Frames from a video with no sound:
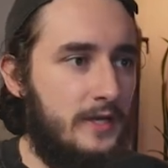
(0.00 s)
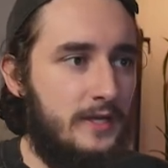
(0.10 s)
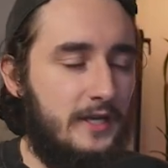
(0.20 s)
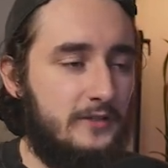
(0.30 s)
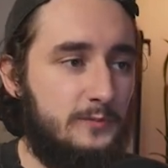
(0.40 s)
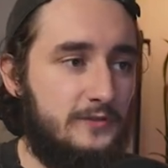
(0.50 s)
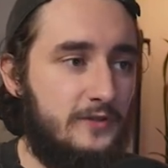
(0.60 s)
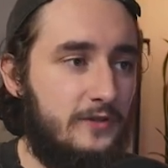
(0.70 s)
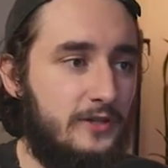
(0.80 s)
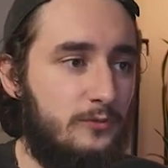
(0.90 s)
and
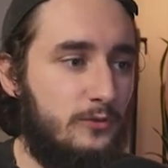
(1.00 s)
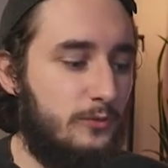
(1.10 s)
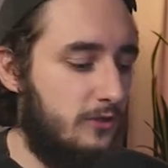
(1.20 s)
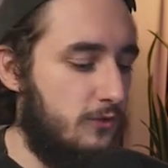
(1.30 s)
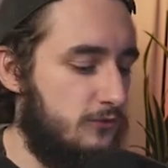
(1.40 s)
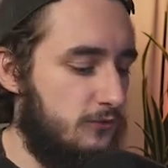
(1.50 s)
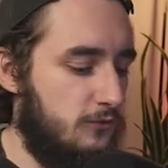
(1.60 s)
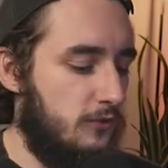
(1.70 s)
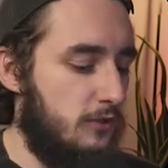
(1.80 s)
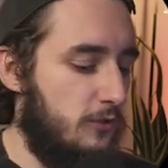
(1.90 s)
specifically when we go to
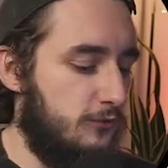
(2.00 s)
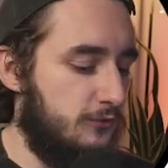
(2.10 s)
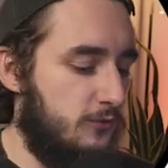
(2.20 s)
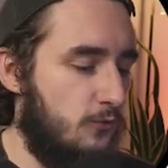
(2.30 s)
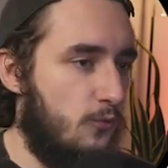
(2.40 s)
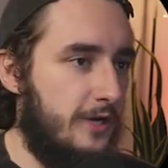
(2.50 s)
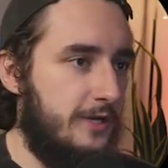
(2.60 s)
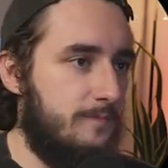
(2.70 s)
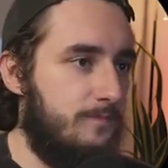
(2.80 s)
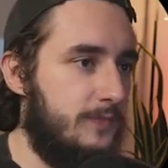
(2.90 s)
closed won.